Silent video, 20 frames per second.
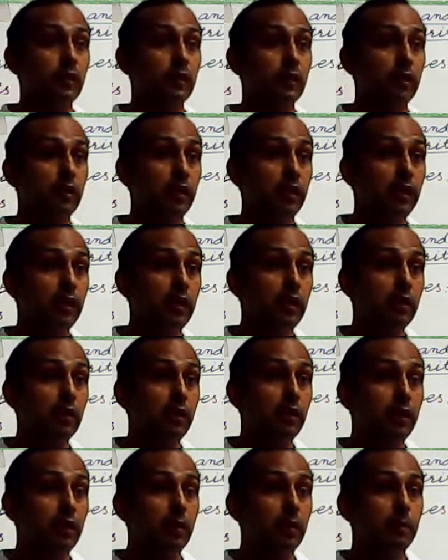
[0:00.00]

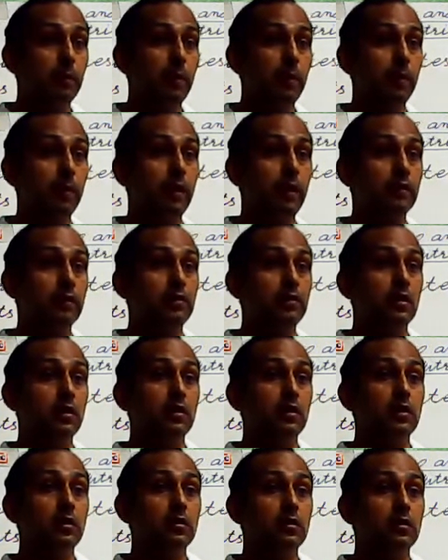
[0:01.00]
green pepper,
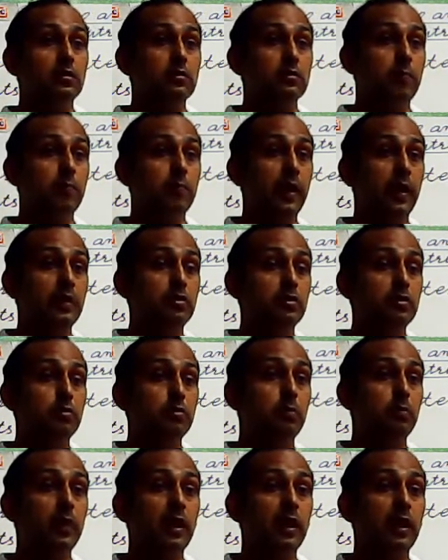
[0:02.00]

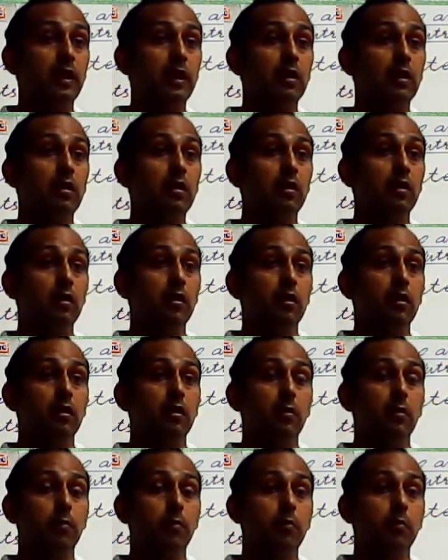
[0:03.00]
spinach, mirror,
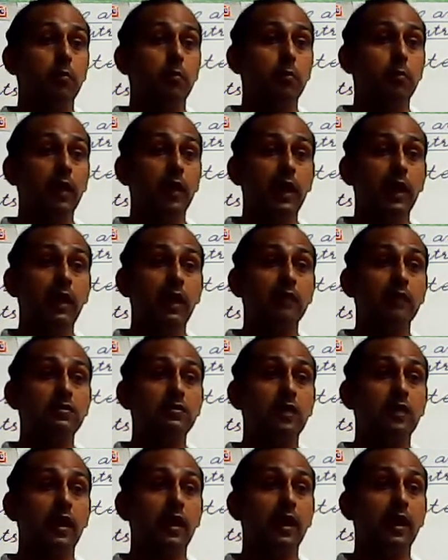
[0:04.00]

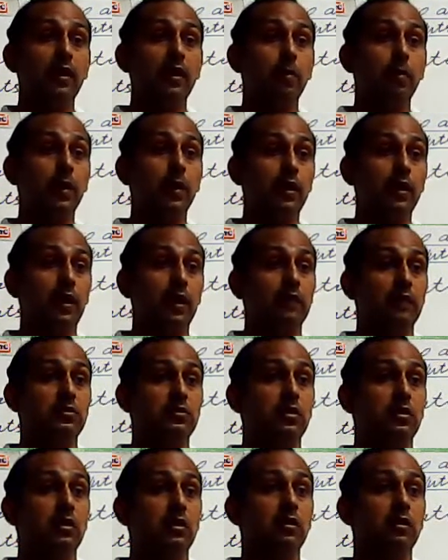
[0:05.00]
bananas, and
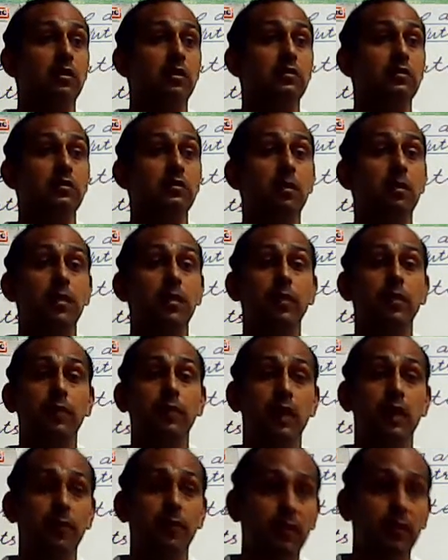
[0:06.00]
butter. This is the main
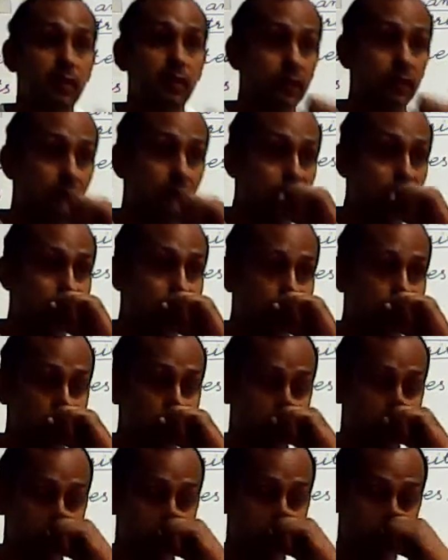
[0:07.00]
vitamin E. Next
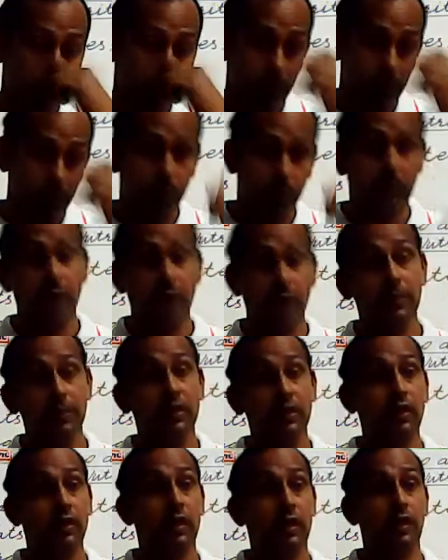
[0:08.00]
is the
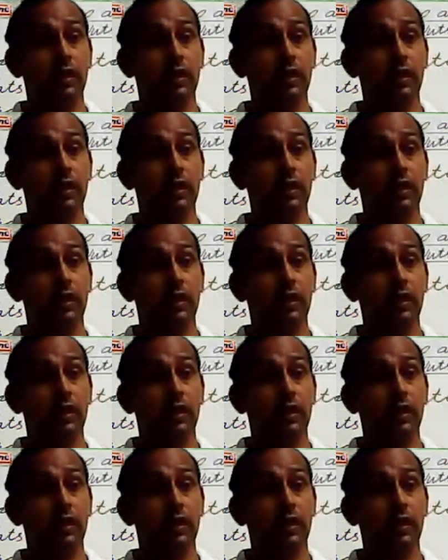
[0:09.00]
vitamin K.